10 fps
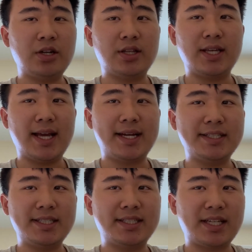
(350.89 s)
the
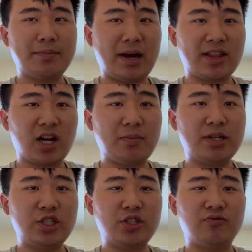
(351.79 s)
NC State math
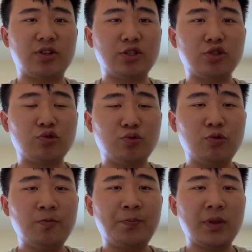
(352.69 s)
competition for a school,